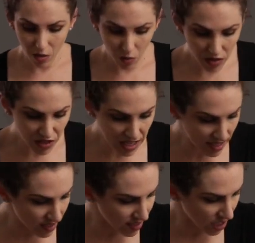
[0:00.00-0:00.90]
with
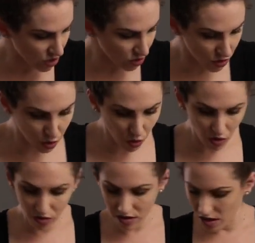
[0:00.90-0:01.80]
these essential
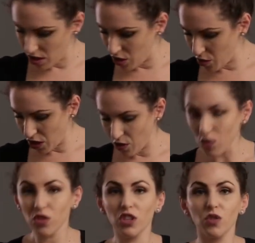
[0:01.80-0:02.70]
tools, you can
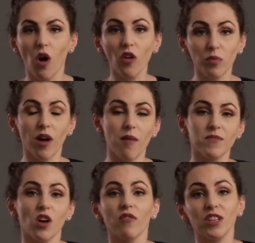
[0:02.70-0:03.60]
usually do all the problem
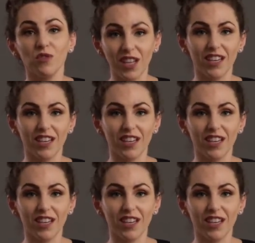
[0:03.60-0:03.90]
solving you need